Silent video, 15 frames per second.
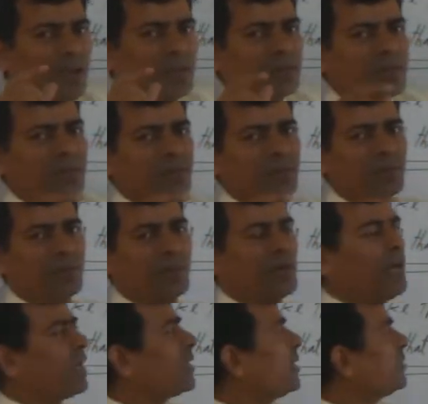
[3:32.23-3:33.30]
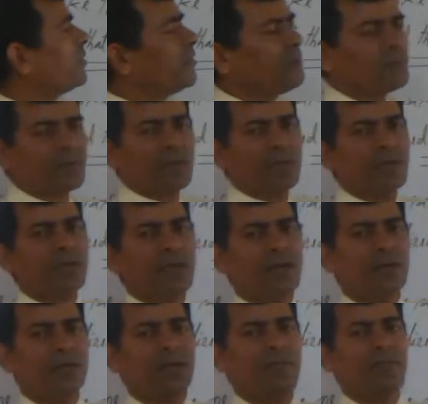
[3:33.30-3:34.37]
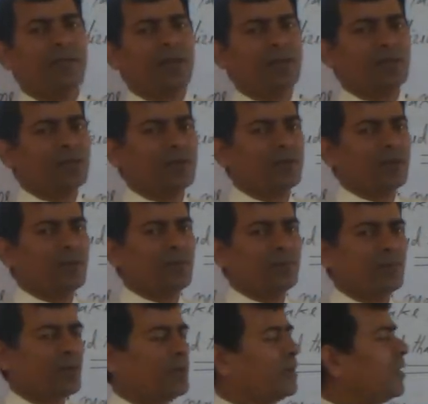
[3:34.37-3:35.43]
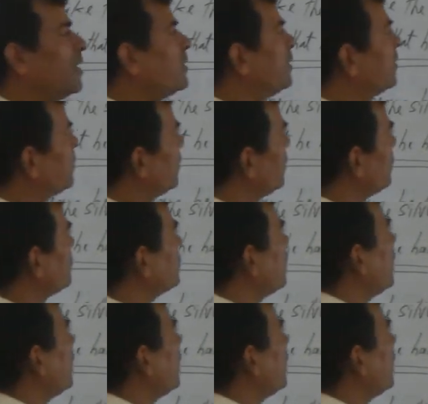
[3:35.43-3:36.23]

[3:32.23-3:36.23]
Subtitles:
So I cannot use here any definite article of I need to use a